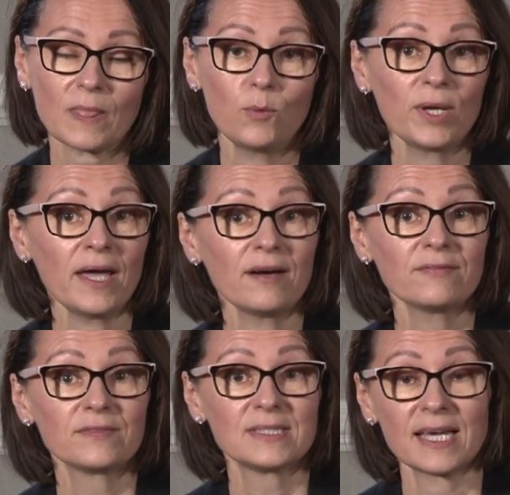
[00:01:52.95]
We have
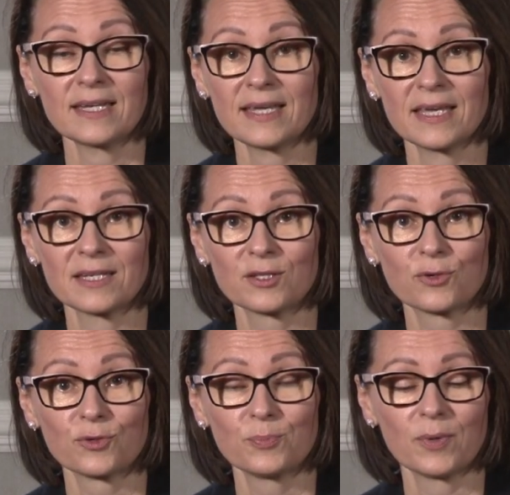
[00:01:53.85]
a dedicated
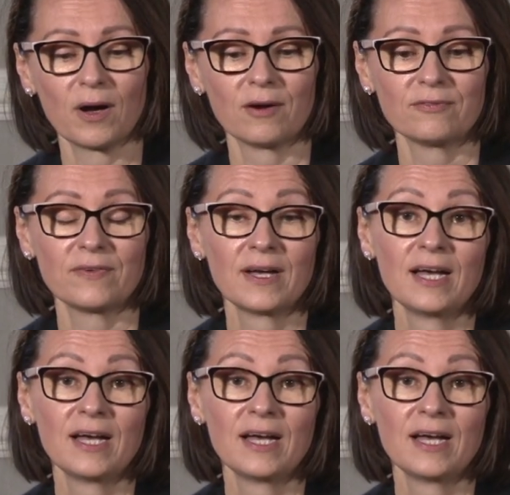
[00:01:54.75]
group of